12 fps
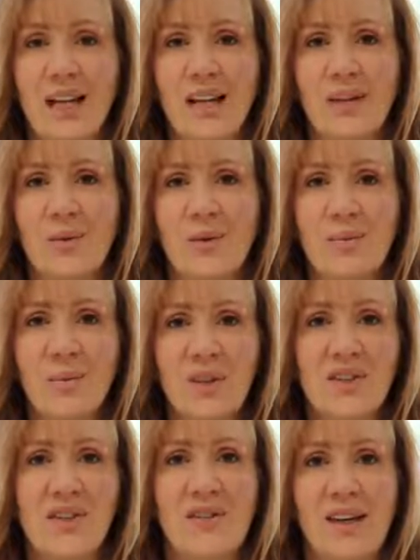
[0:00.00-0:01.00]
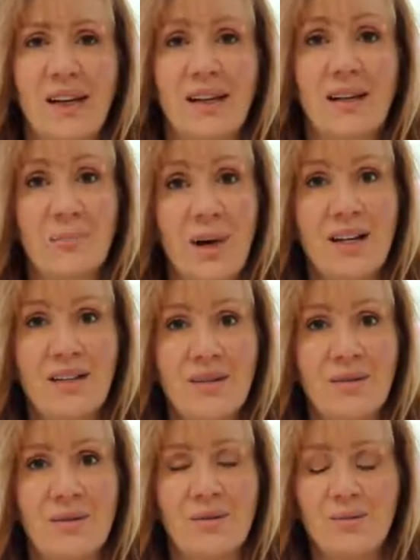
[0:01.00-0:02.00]
and it was mozzarella and
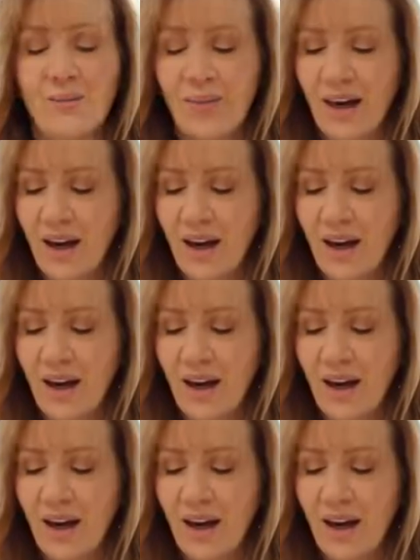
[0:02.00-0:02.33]
pesto,